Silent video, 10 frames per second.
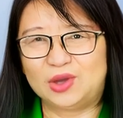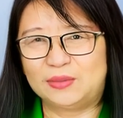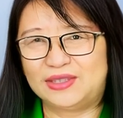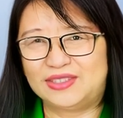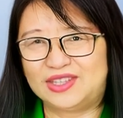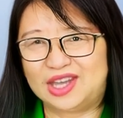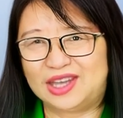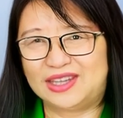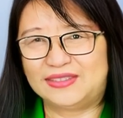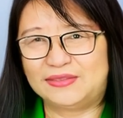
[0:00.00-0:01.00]
Obey the
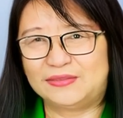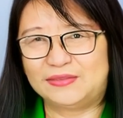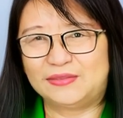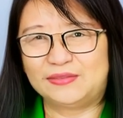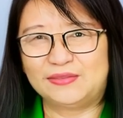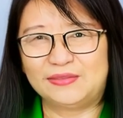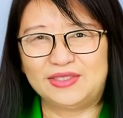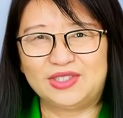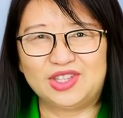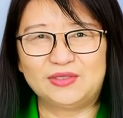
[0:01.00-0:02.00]
law.
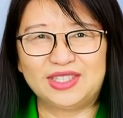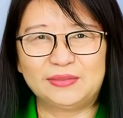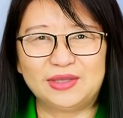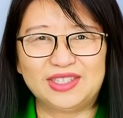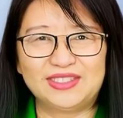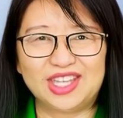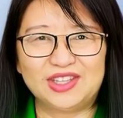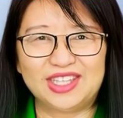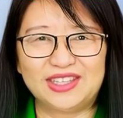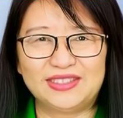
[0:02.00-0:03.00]
Serve in the
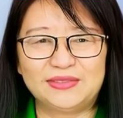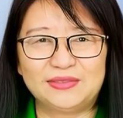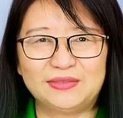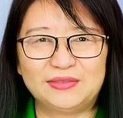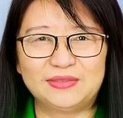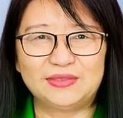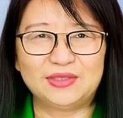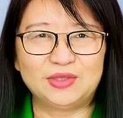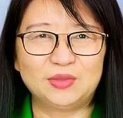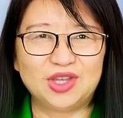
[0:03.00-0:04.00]
military.
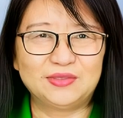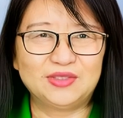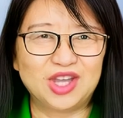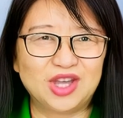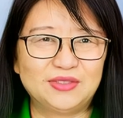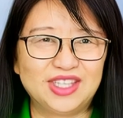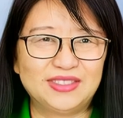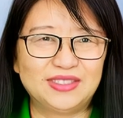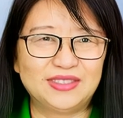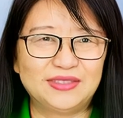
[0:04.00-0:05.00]
Run for
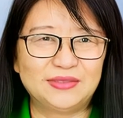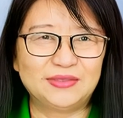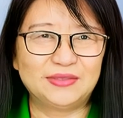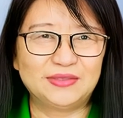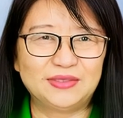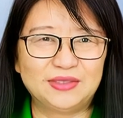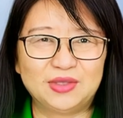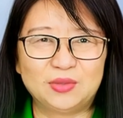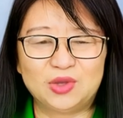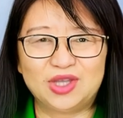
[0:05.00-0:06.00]
office.
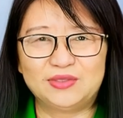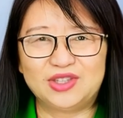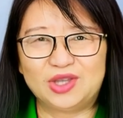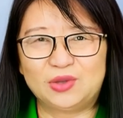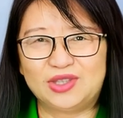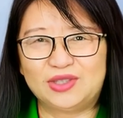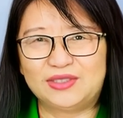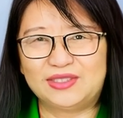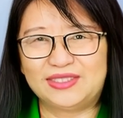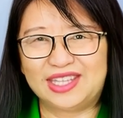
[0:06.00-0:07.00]
Work for
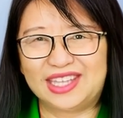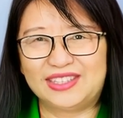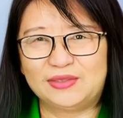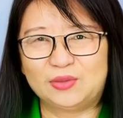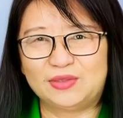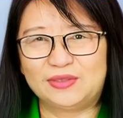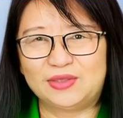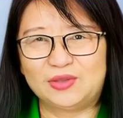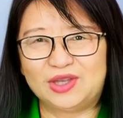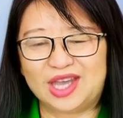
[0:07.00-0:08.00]
local, state, or
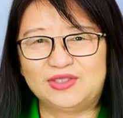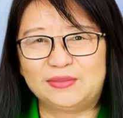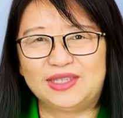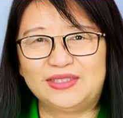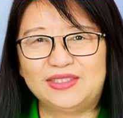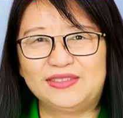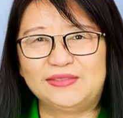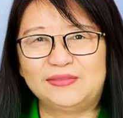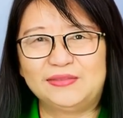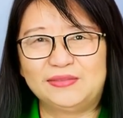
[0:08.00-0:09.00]
federal government.
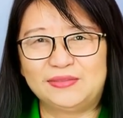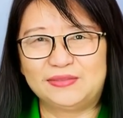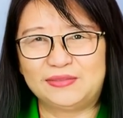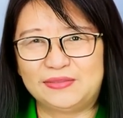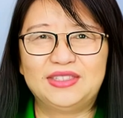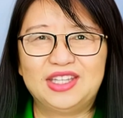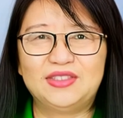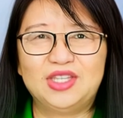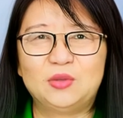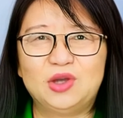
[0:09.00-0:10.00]

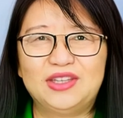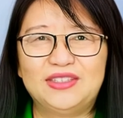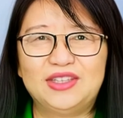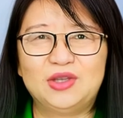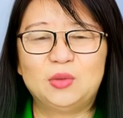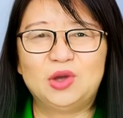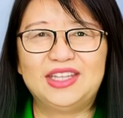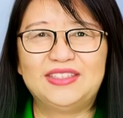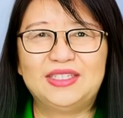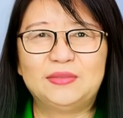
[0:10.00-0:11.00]
71.
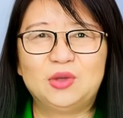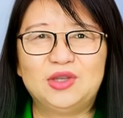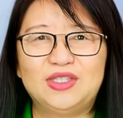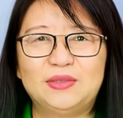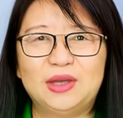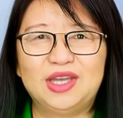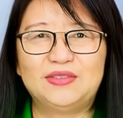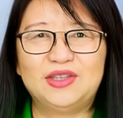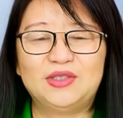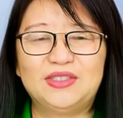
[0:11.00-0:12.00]
Why is it important to pay
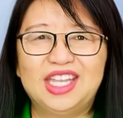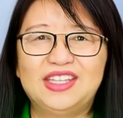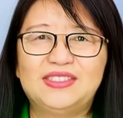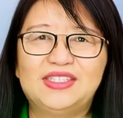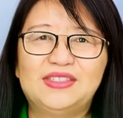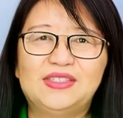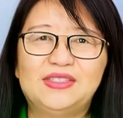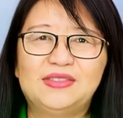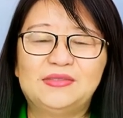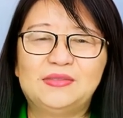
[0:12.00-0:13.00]
federal
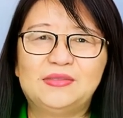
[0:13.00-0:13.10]
taxes?